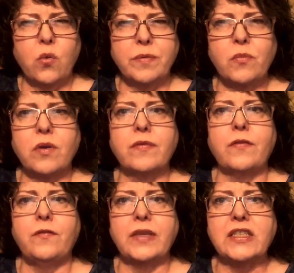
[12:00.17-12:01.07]
with more of a
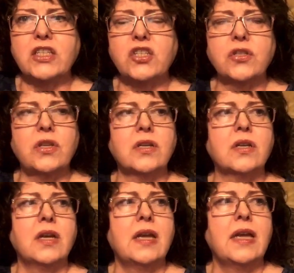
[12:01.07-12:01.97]
vintage look,
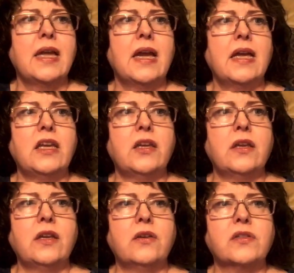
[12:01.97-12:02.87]

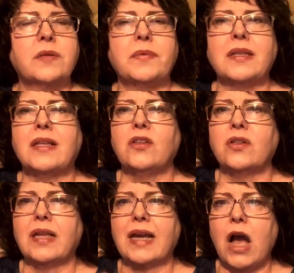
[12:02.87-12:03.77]
something that
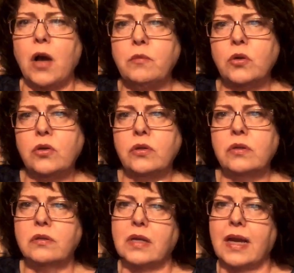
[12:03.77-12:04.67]
looked like Hummel,
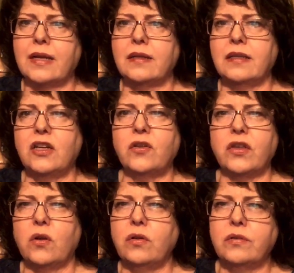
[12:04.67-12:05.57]
kind of,
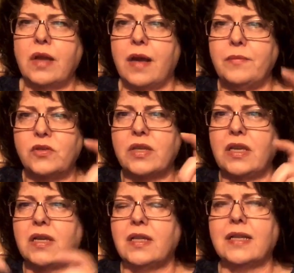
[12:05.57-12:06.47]
the old Hummels that
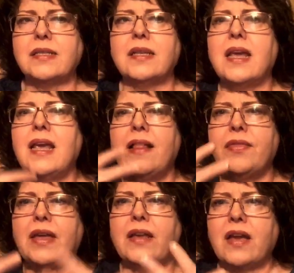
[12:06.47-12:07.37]
you collected,
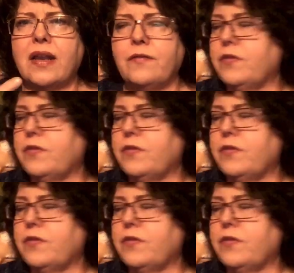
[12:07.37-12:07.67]
that kind of